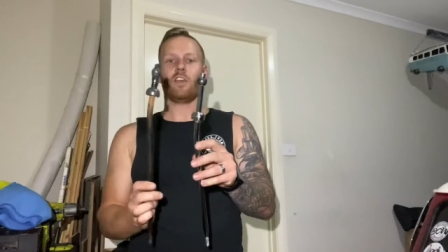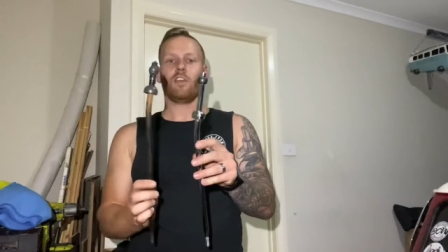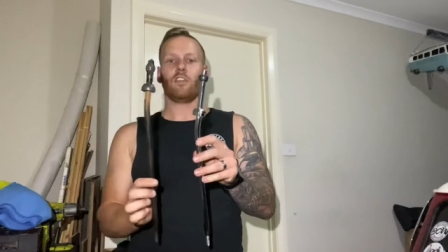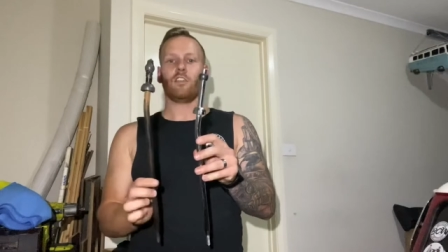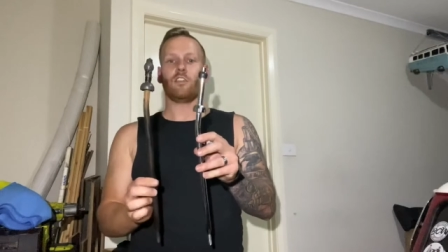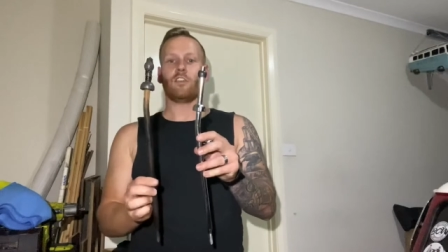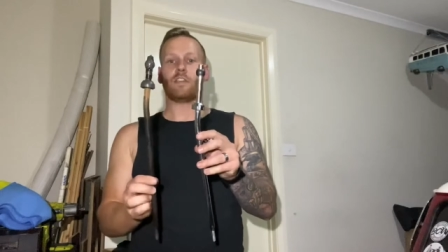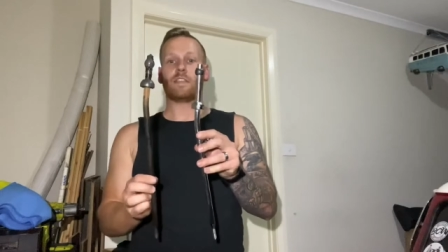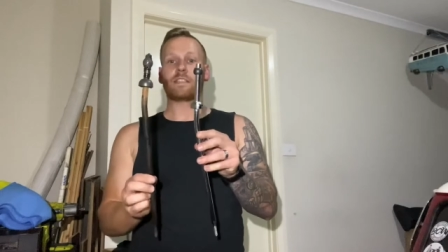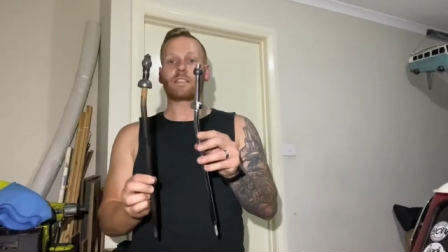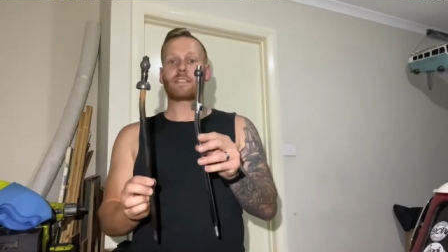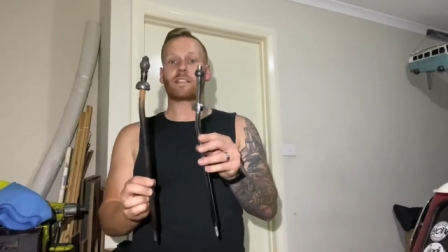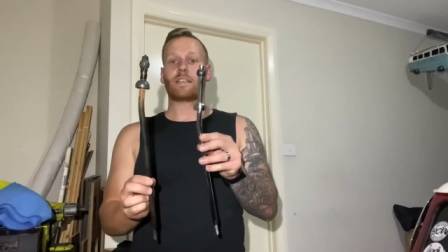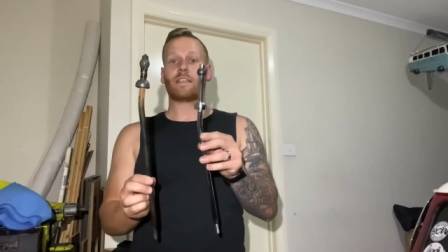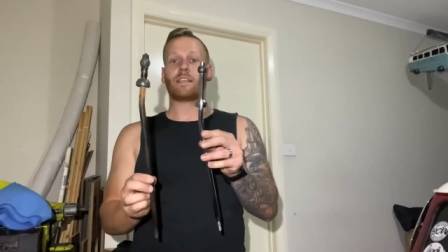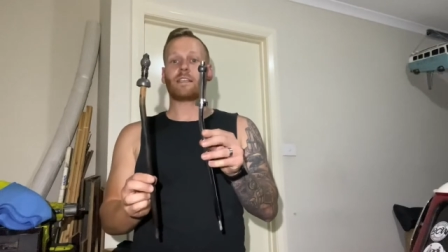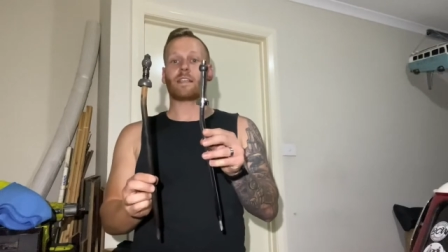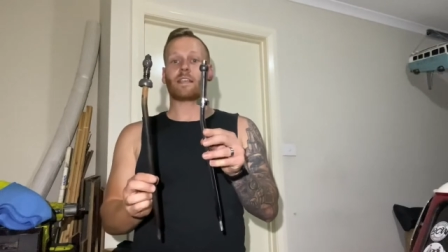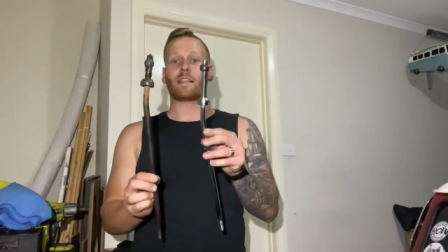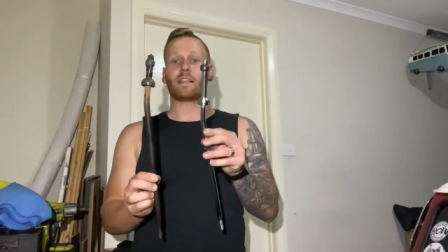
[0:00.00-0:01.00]
you can see
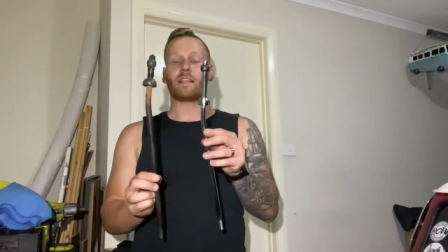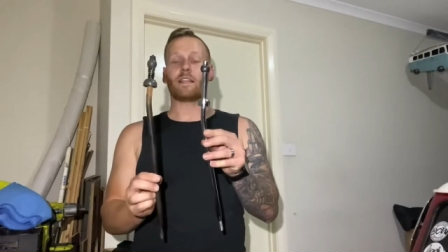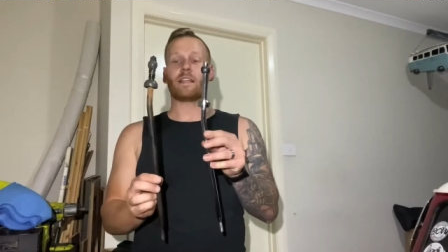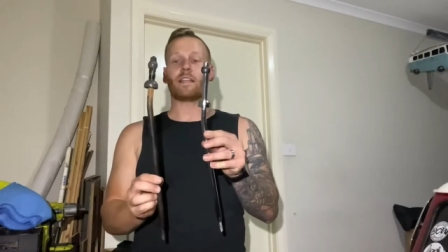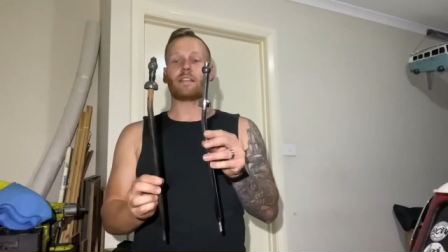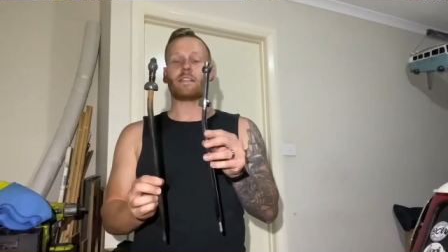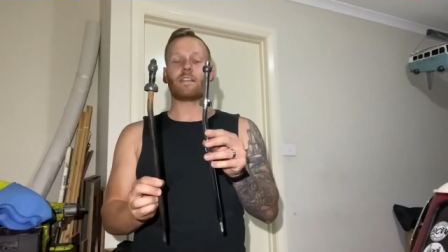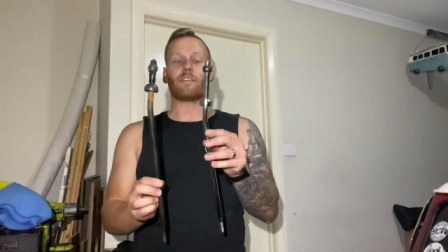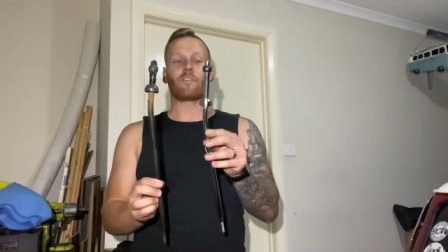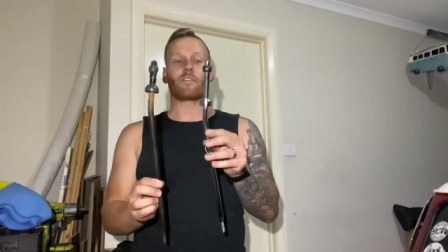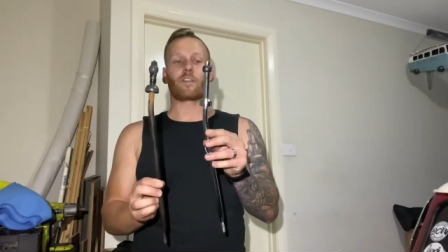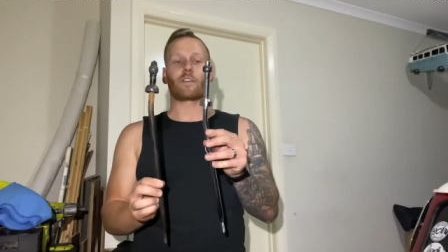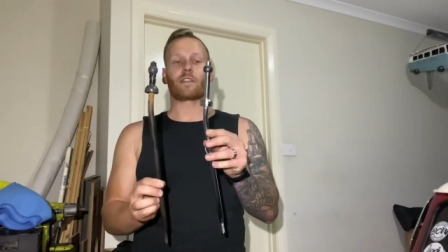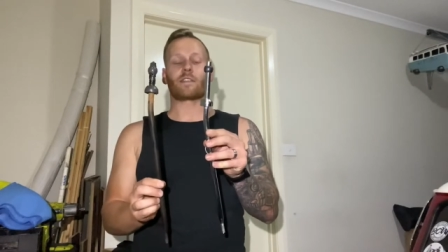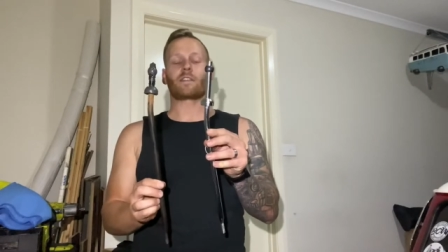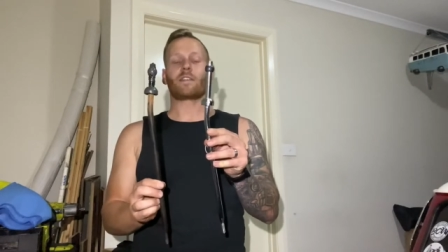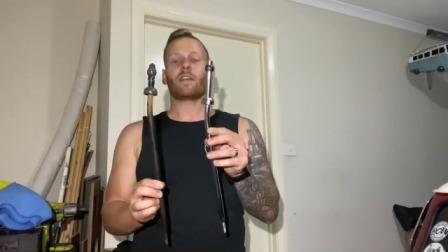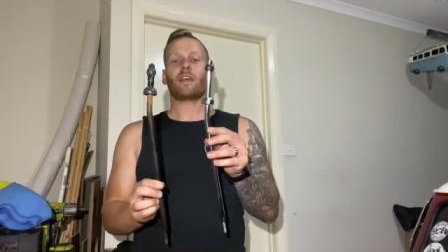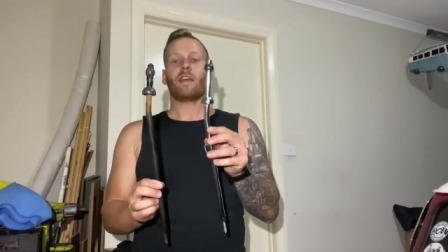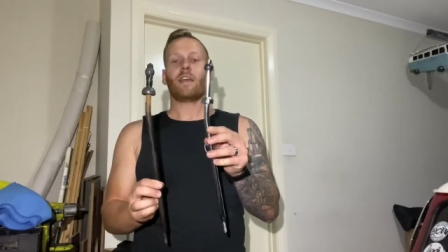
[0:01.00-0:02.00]
the clear
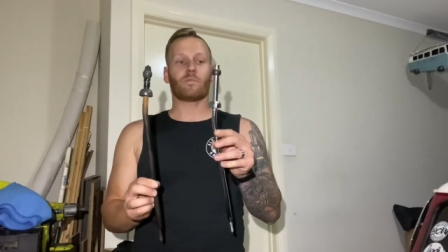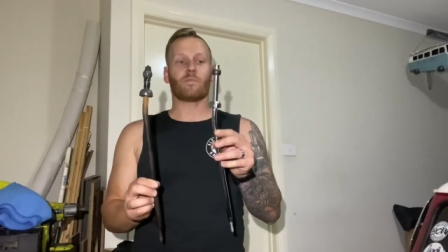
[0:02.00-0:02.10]
difference